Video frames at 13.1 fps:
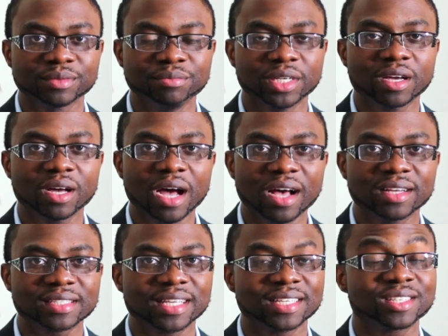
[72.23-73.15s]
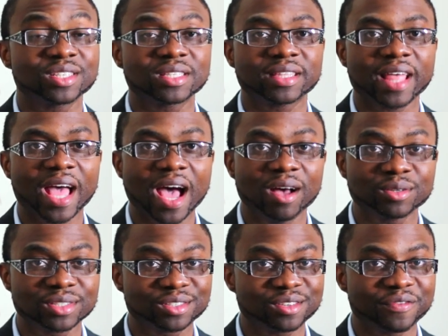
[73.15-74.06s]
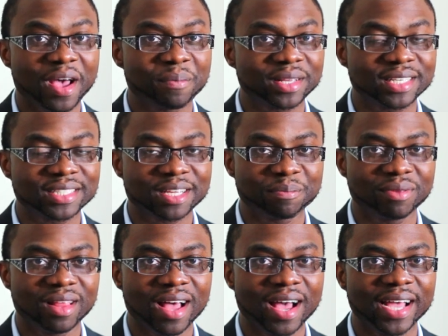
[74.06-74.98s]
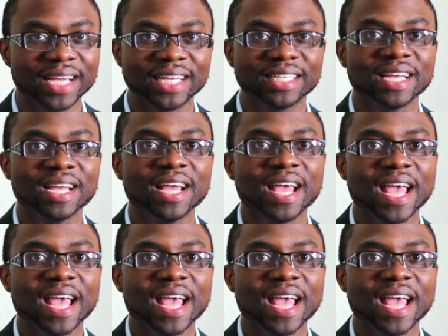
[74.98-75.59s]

because there's thousands of applicants applying,